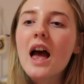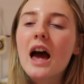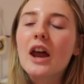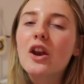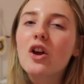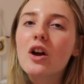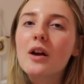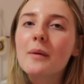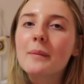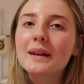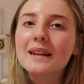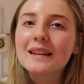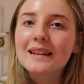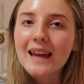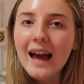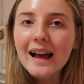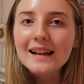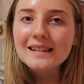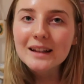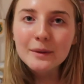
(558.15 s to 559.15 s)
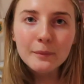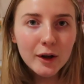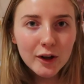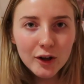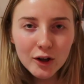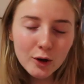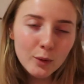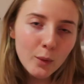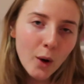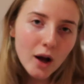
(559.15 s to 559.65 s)
and I'm getting my
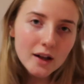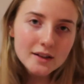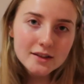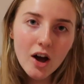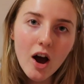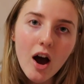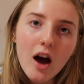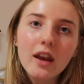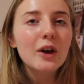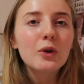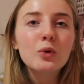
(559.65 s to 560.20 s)
uni work done.